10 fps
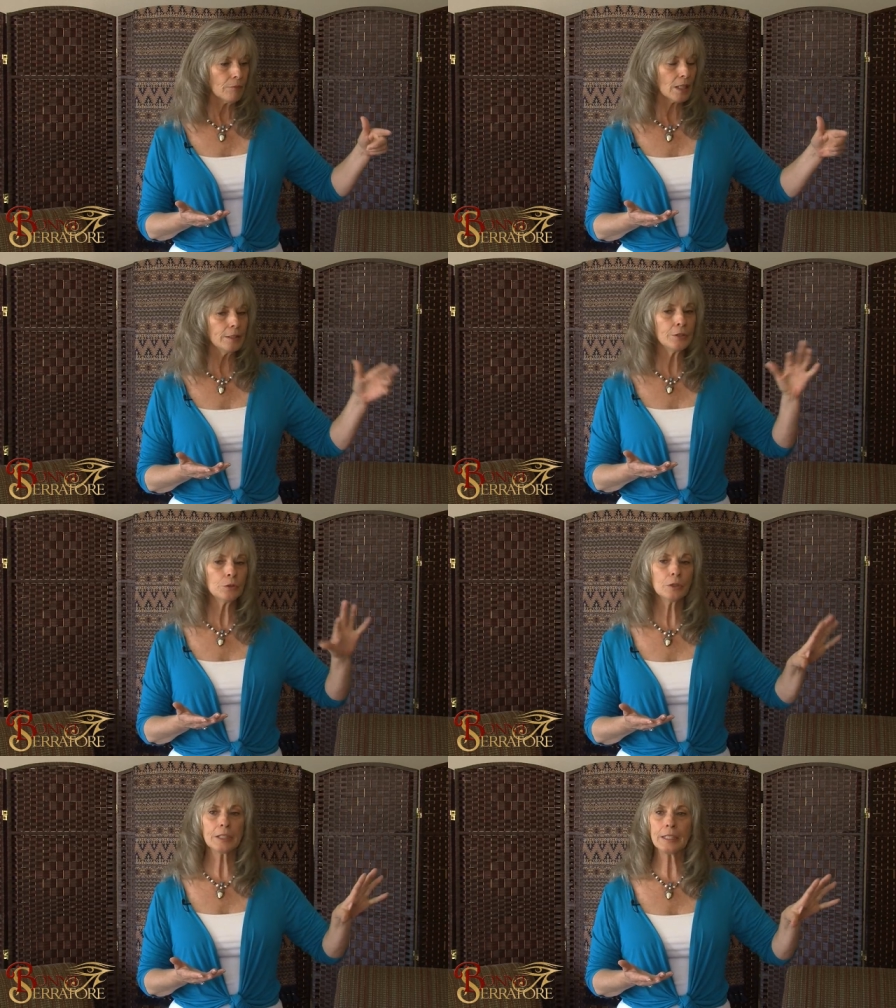
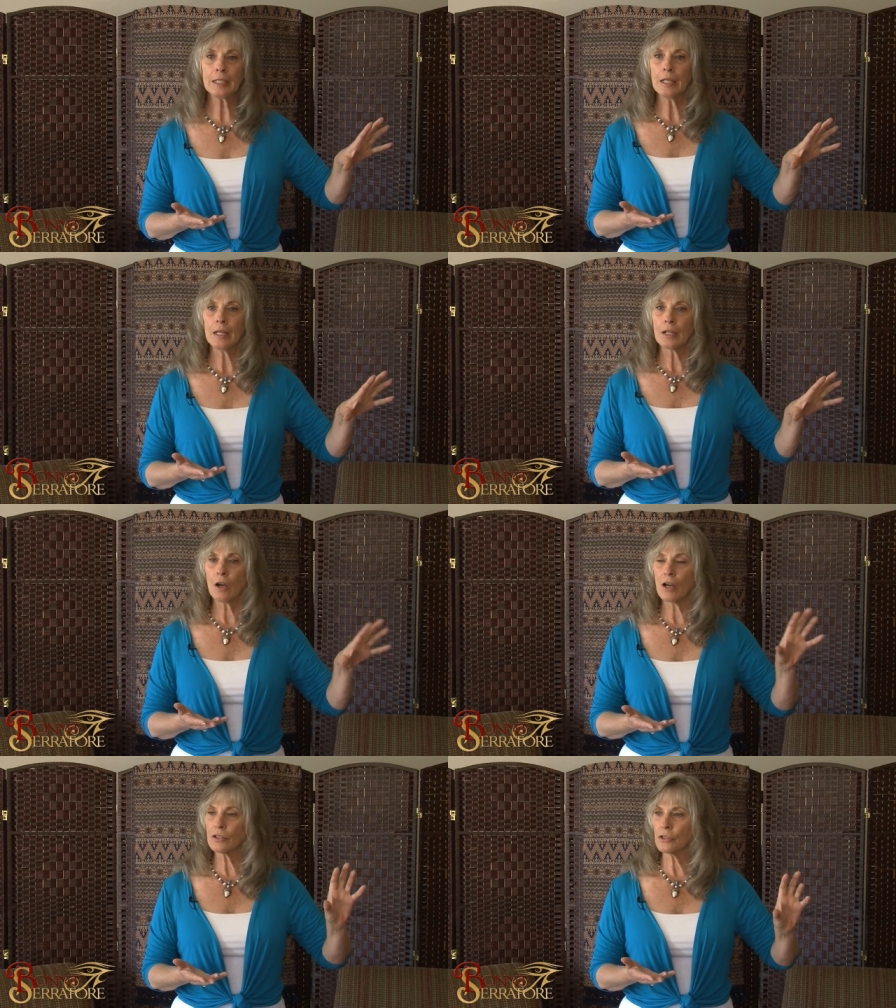literally
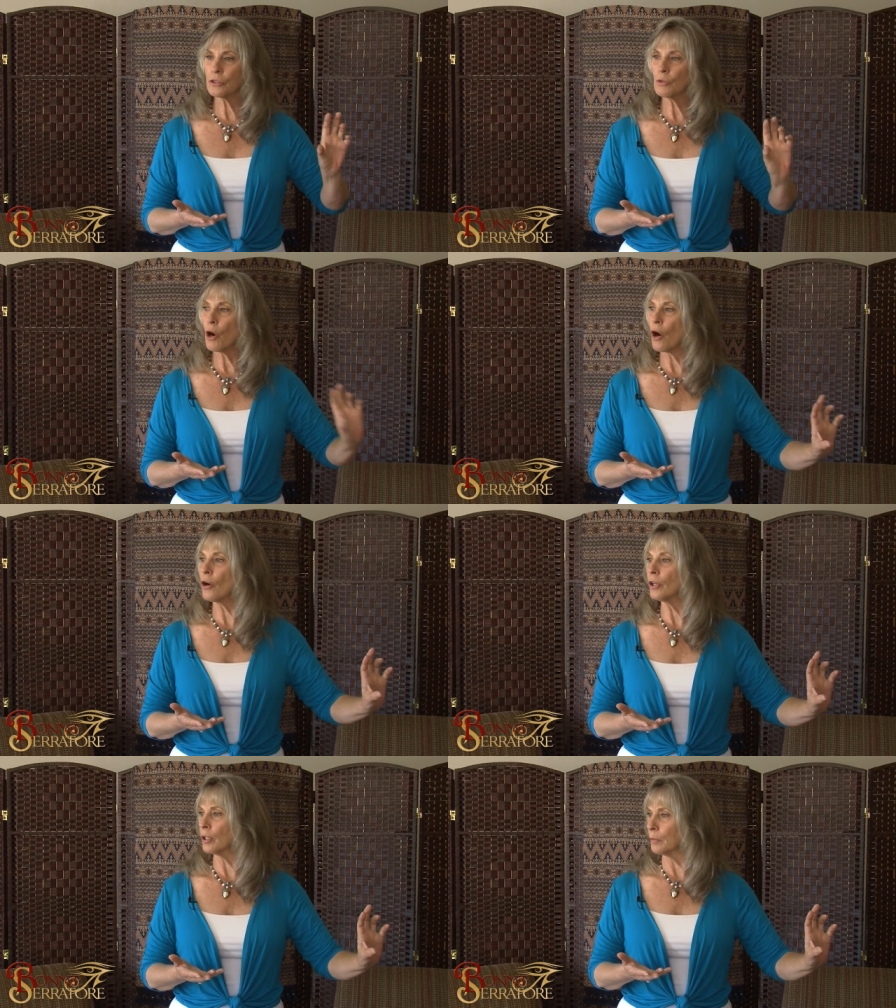causes you
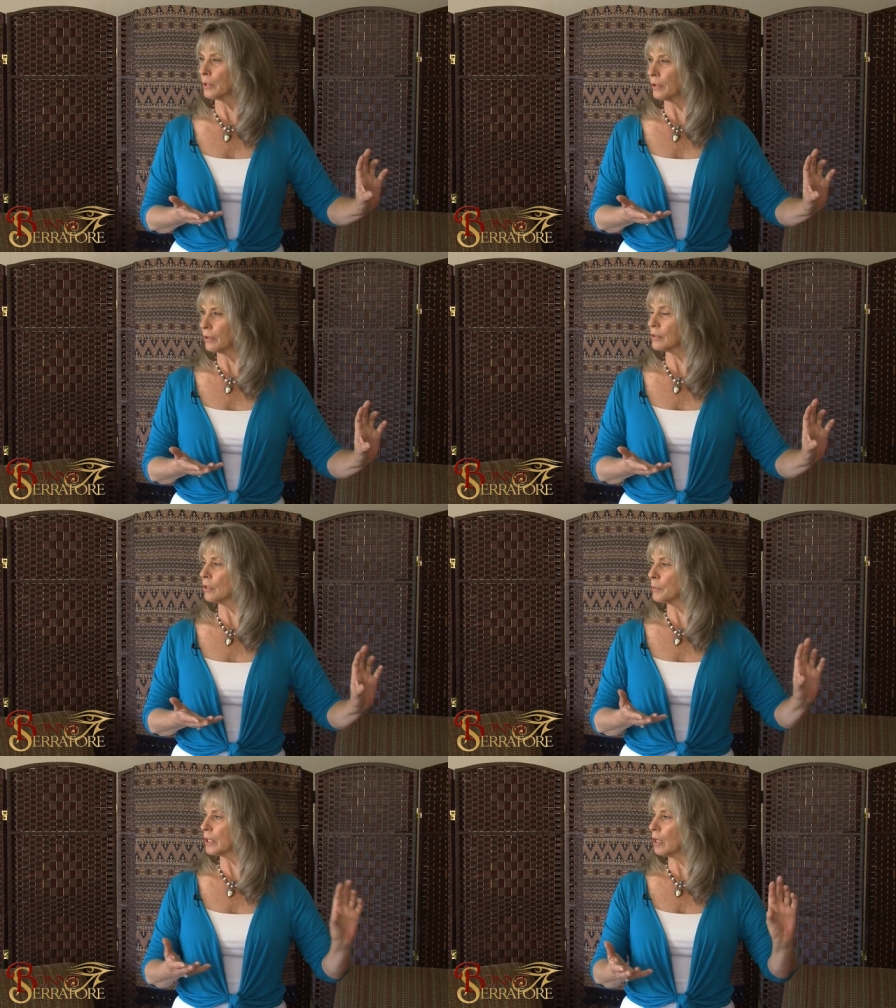harm, or you, so
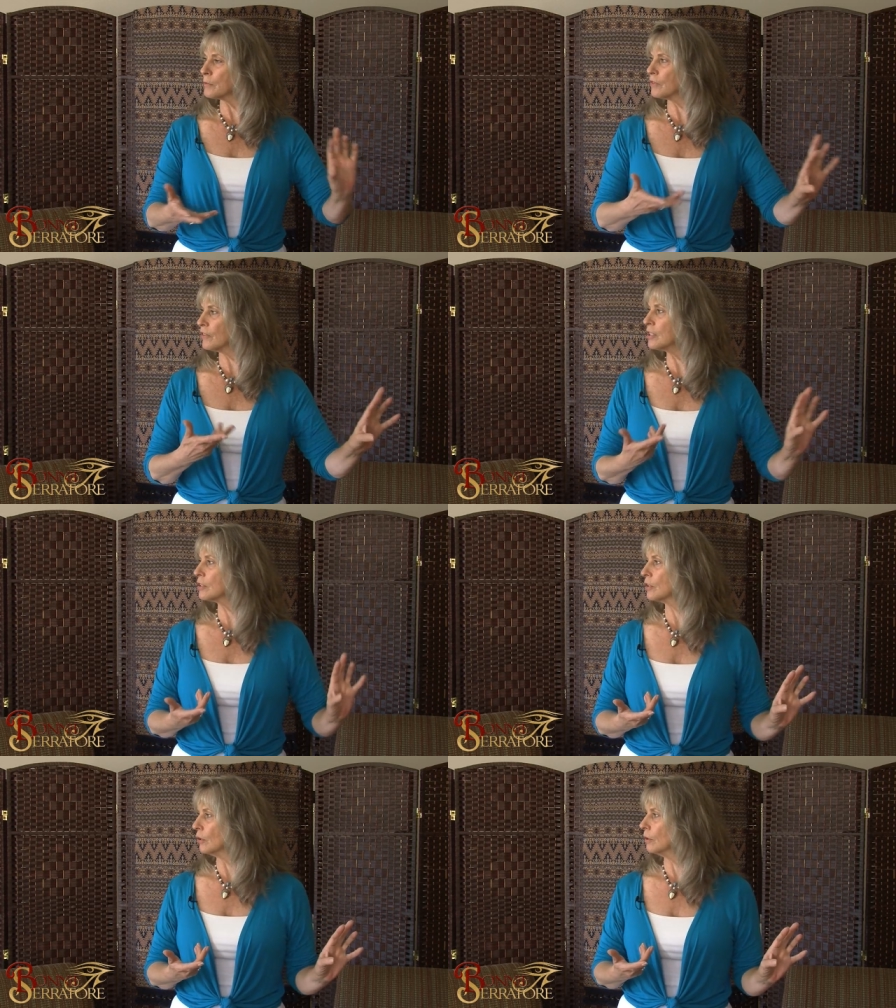it becomes
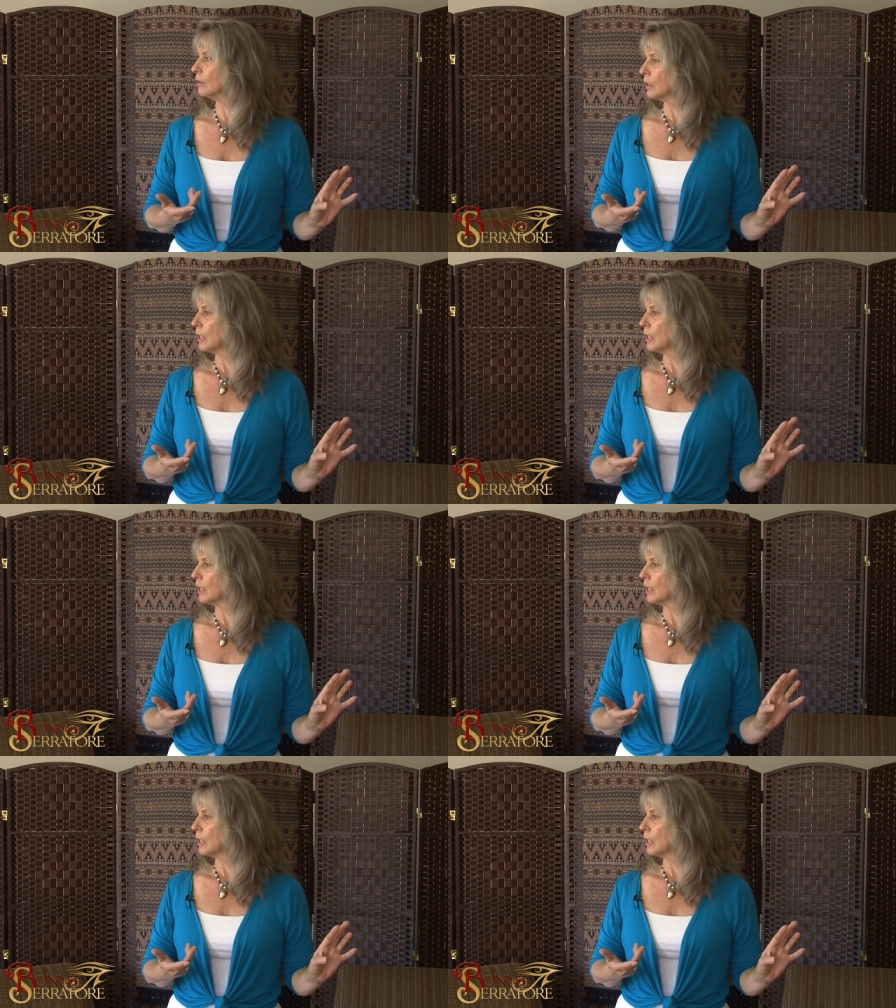physical.